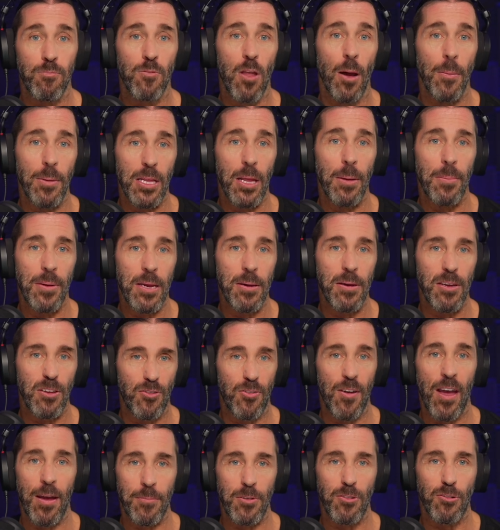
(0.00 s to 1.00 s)
WWE's
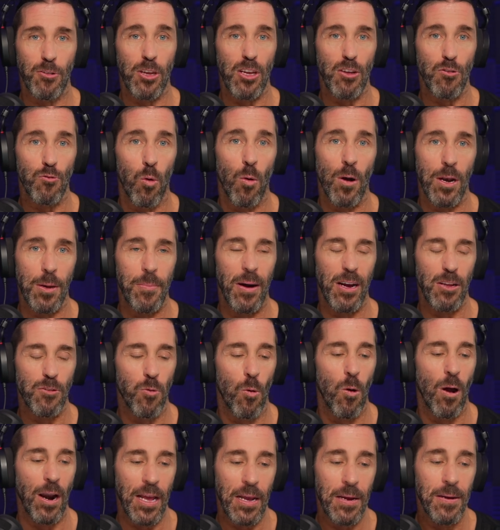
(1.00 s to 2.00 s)
famously 20 by
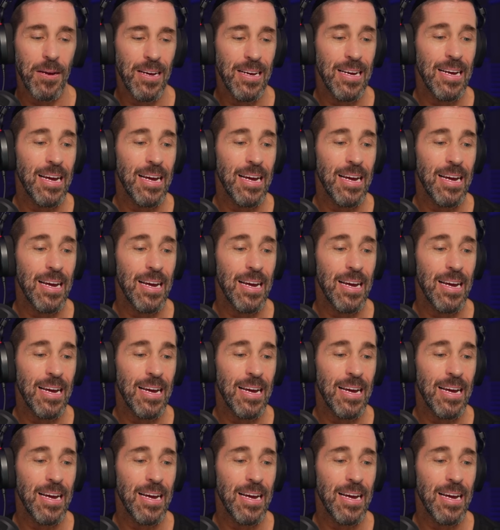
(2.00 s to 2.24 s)
20.